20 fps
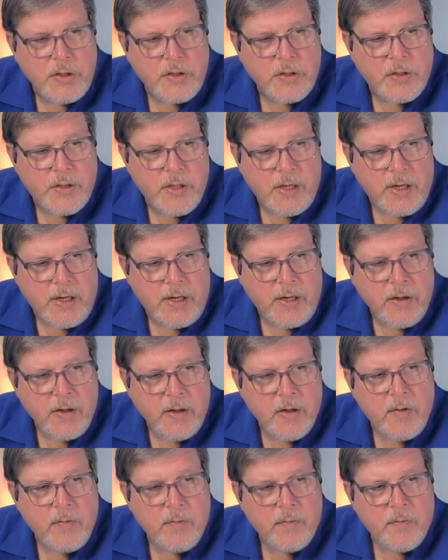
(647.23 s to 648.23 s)
today,
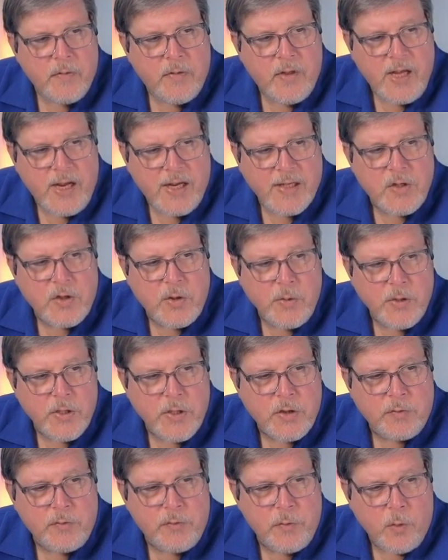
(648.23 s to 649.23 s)
that's who
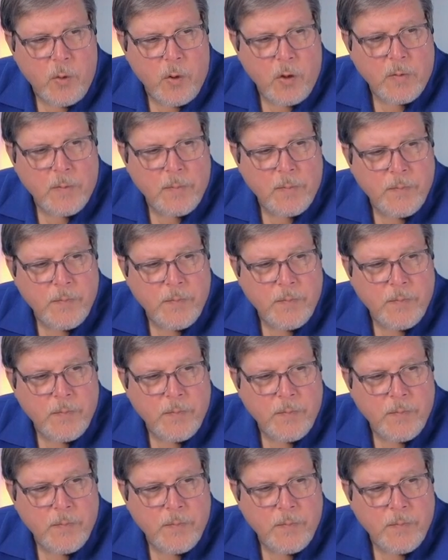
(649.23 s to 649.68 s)
it's for.